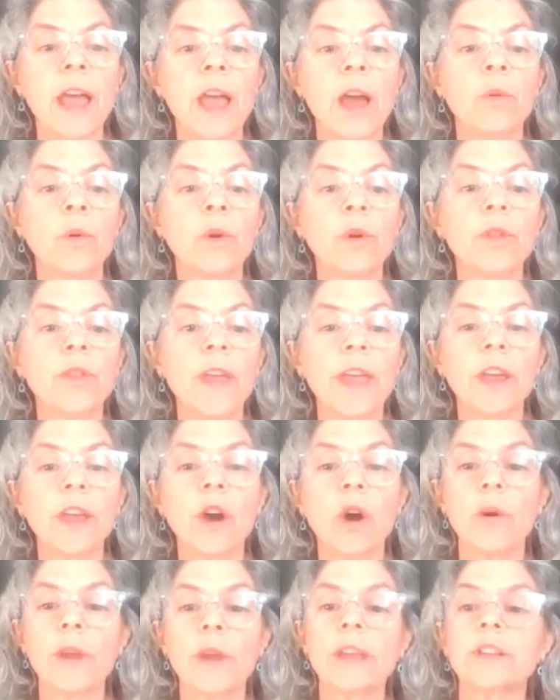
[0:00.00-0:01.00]
where they
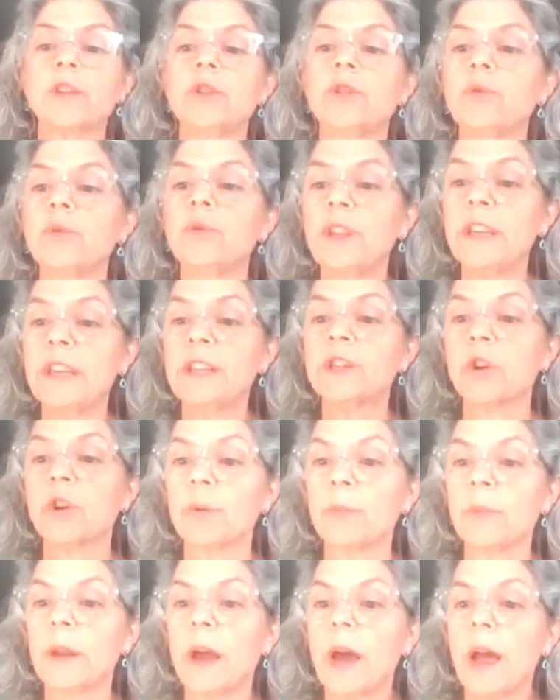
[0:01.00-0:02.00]
go into the
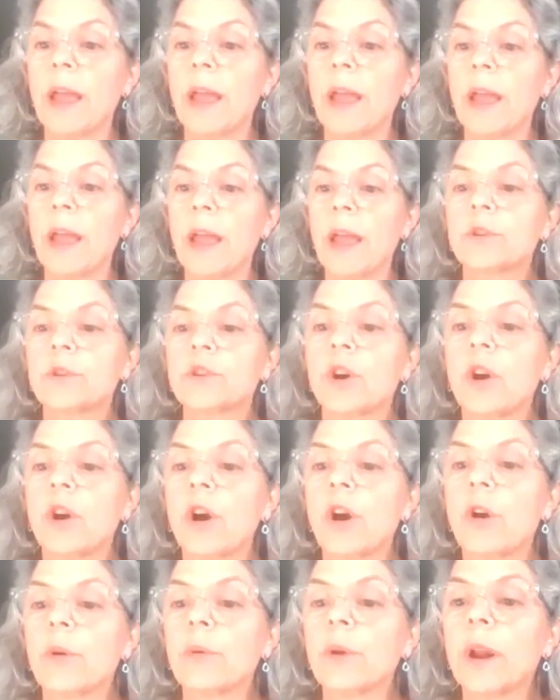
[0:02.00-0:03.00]
termini, which
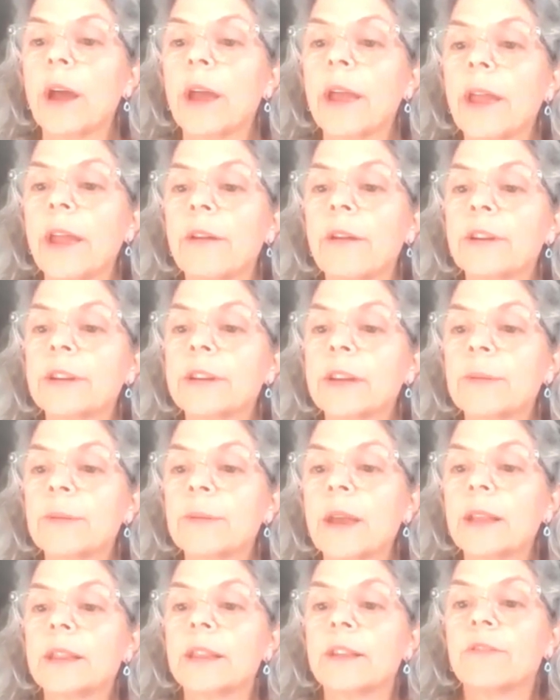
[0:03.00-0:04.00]
are every time
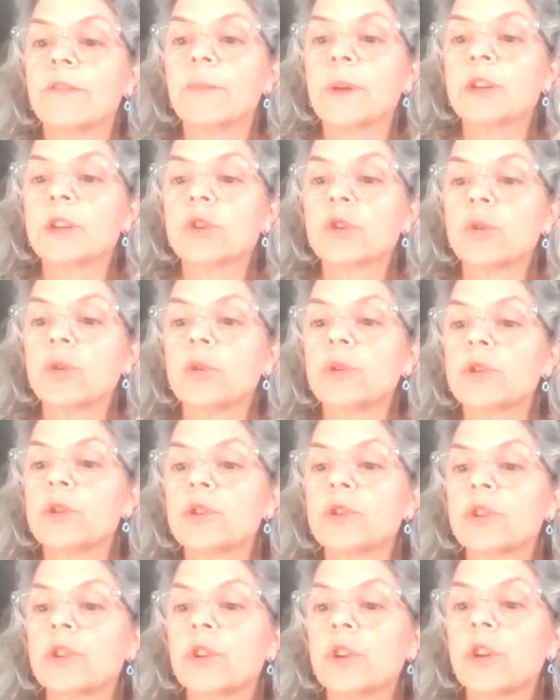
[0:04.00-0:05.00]
I lift my
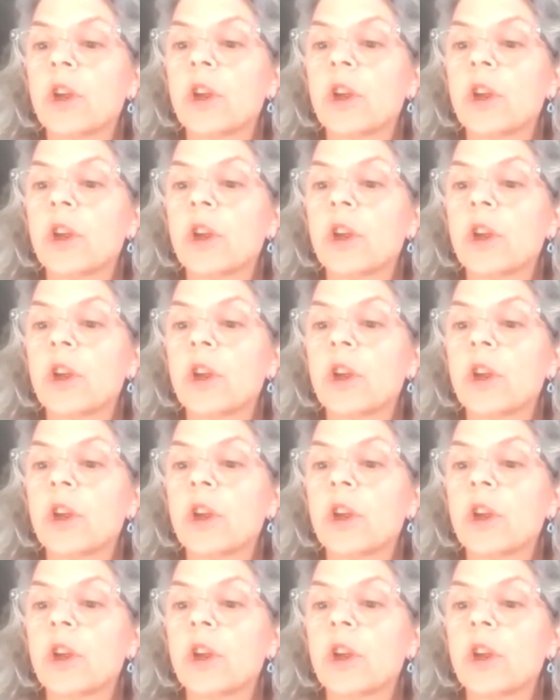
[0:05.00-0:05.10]
shoulders,